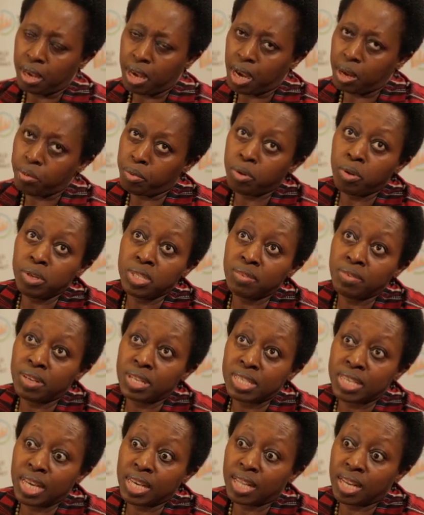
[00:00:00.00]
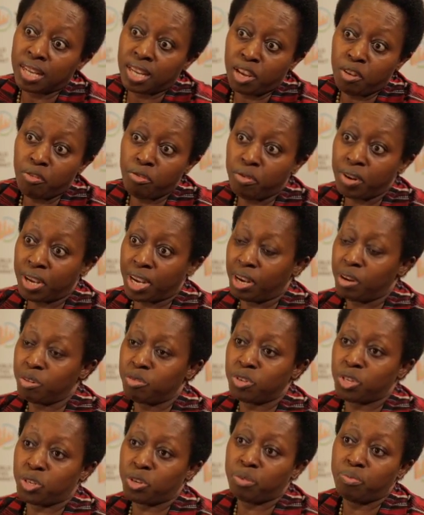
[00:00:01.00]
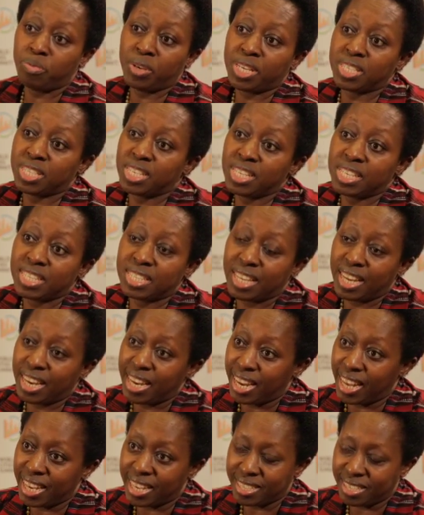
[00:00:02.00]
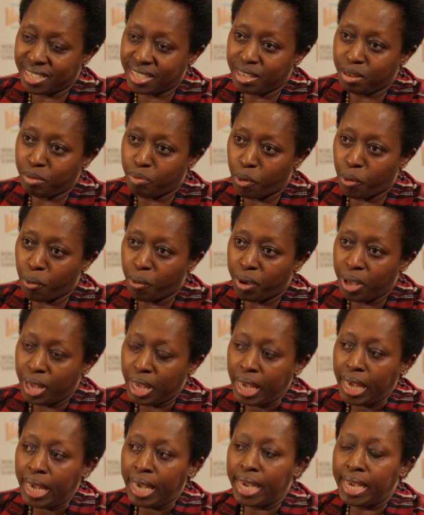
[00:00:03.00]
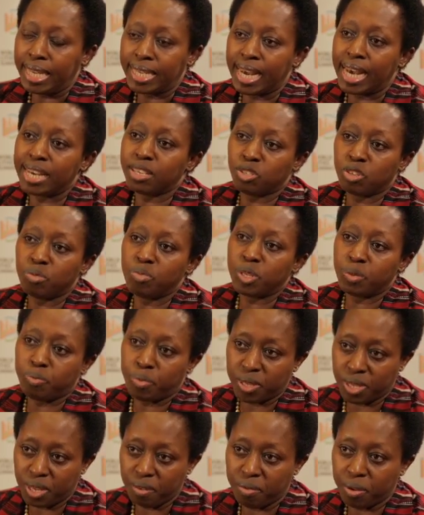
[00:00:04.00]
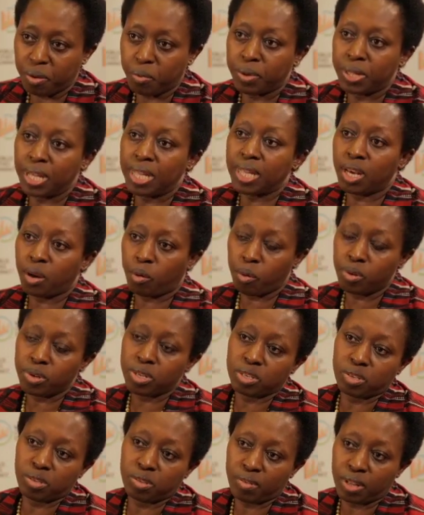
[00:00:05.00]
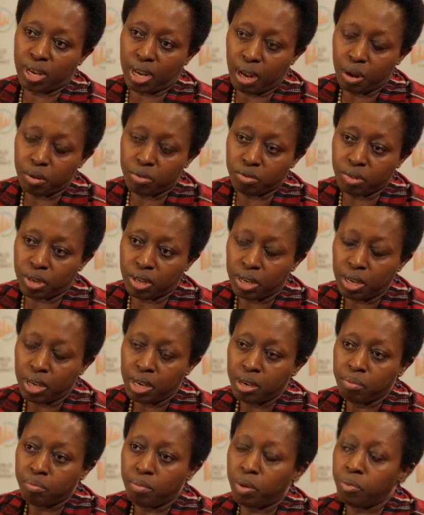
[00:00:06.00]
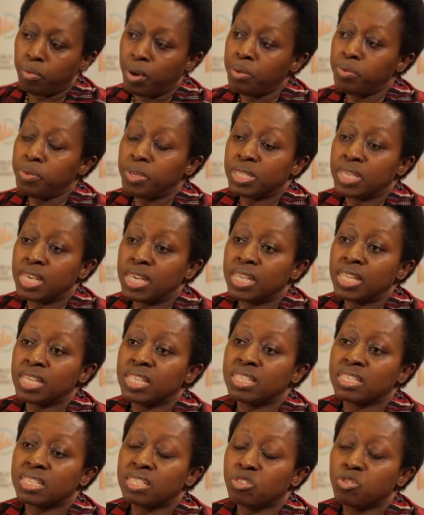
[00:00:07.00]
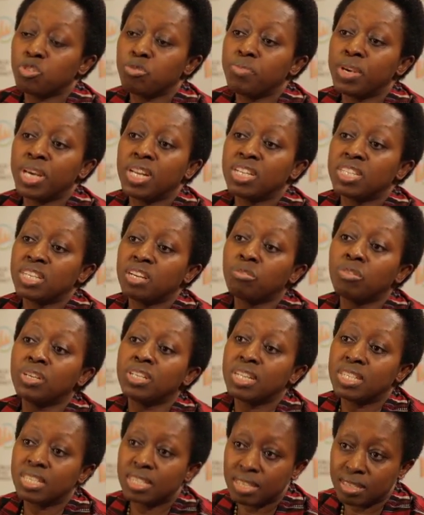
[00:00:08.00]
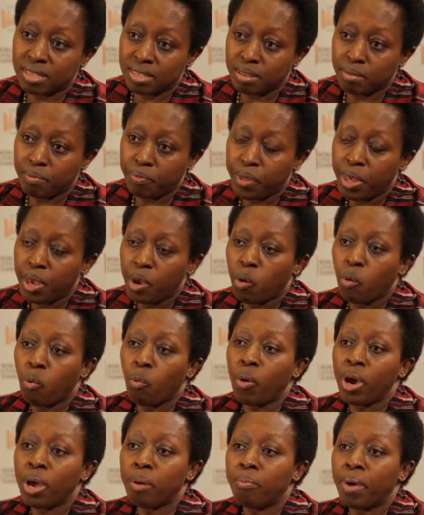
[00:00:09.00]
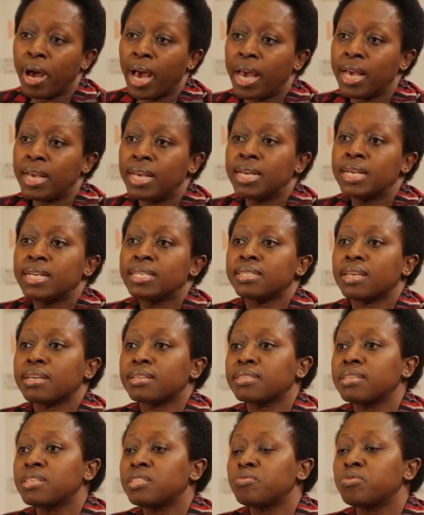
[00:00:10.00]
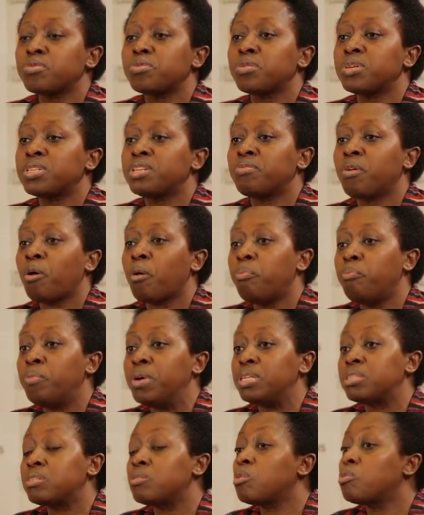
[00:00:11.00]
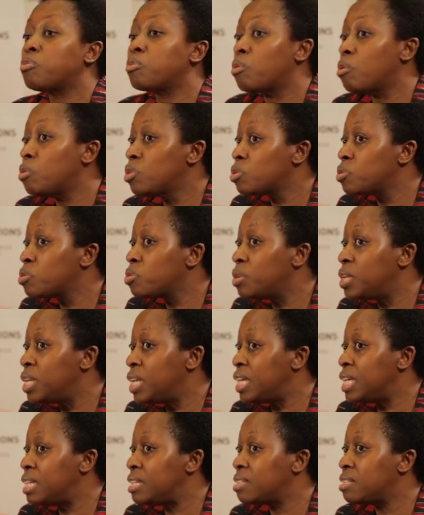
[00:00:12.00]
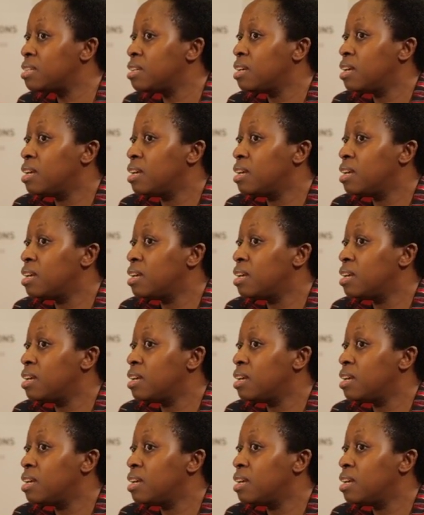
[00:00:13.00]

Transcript: And we're not even saying that every country should be a city-state like Singapore. It has to be specific within the context of the country. But what we're saying, this should be an integrated system whereby successful rural development, of course, will need